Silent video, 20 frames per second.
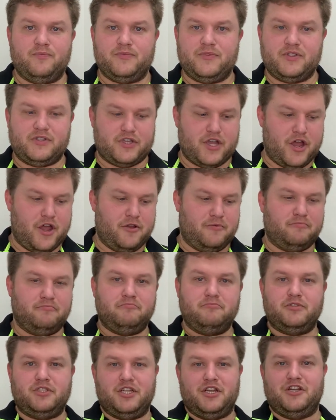So
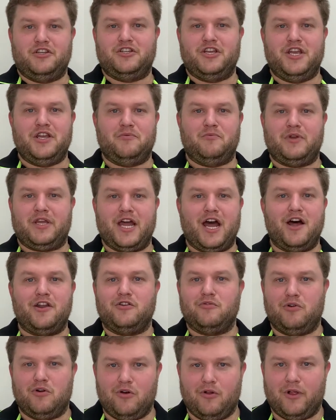synergy, we can't
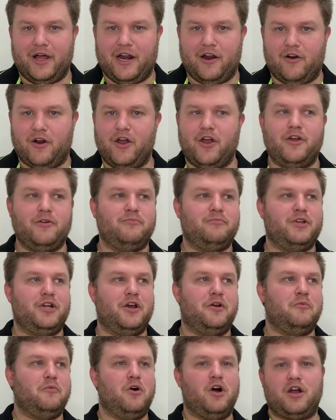do it all on our own.
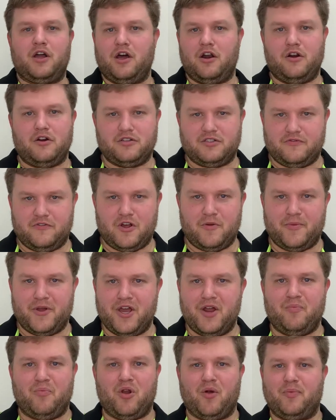Why can't I just find
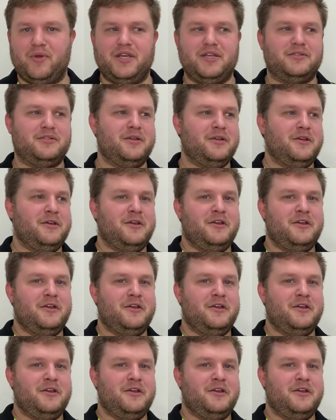my own properties?